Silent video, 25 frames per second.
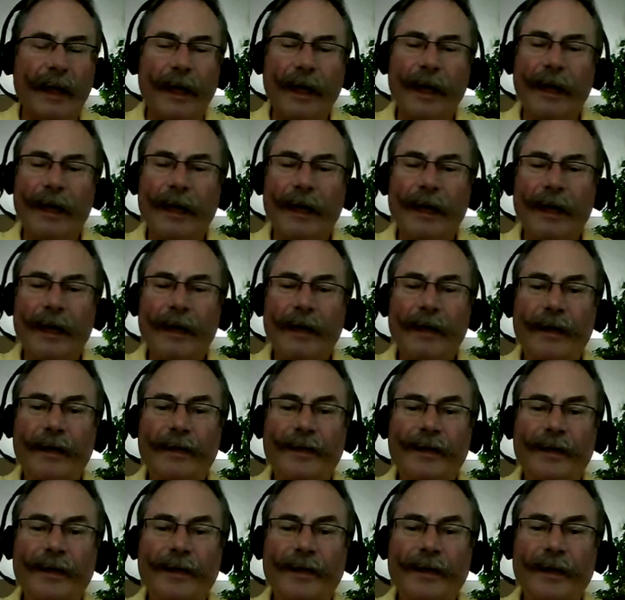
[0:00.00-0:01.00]
And
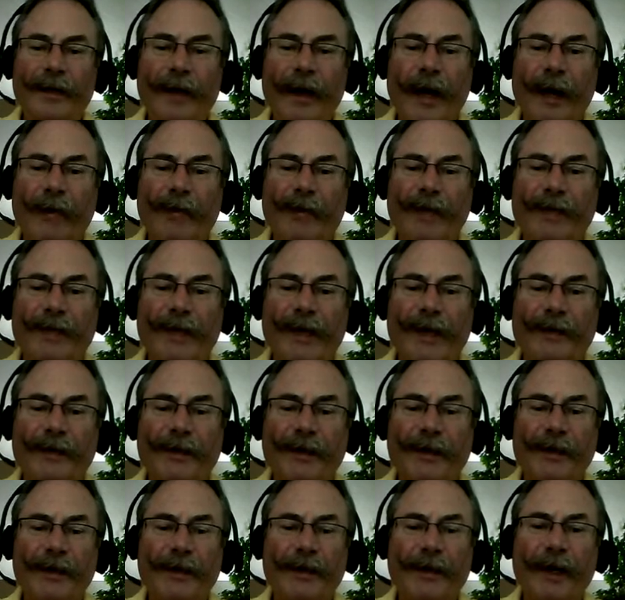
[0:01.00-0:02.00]
it just so happens
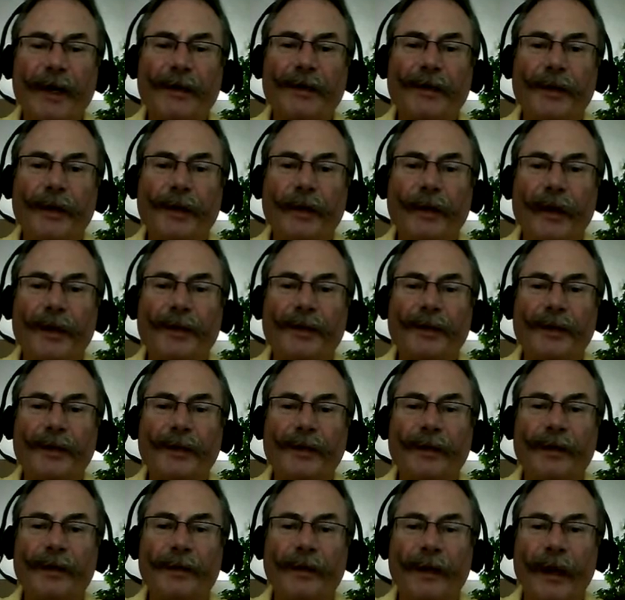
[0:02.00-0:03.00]
that you got your question
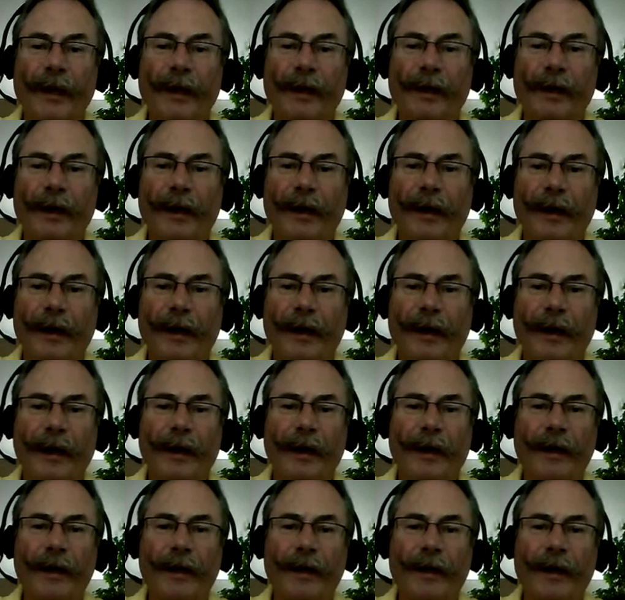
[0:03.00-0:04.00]
to the right guy.
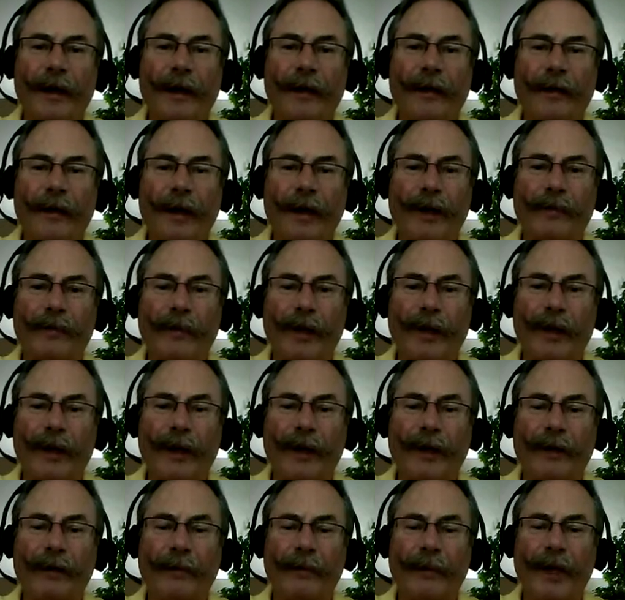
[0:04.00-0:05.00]
I, at one
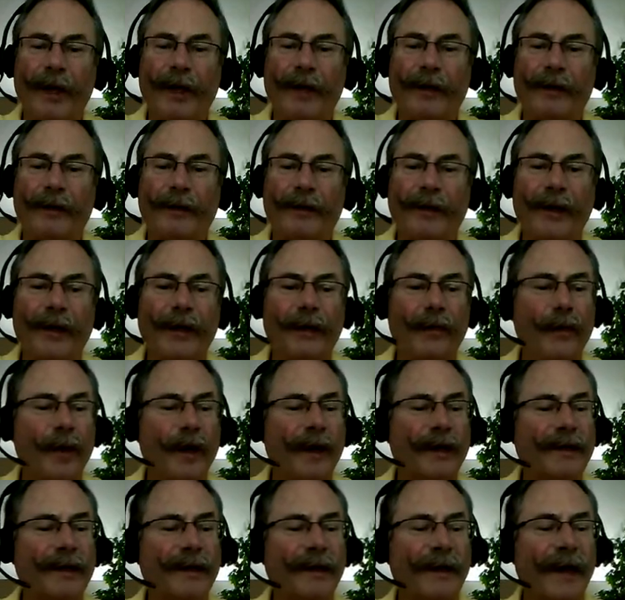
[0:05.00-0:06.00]
point in my career,
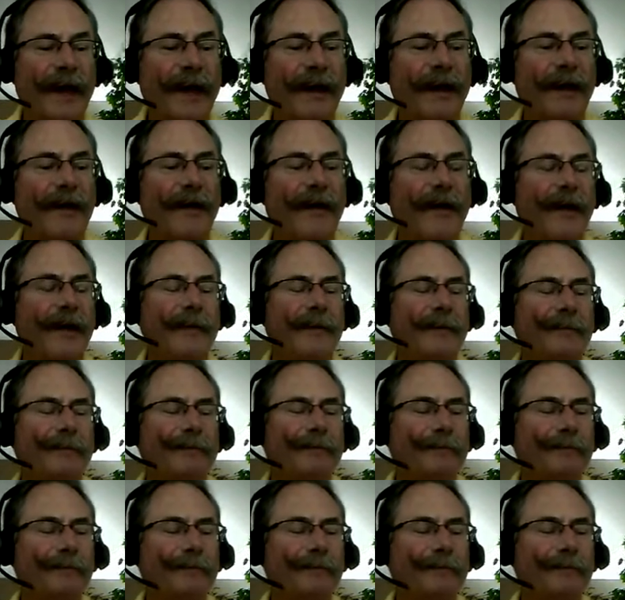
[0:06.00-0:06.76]
worked in that area.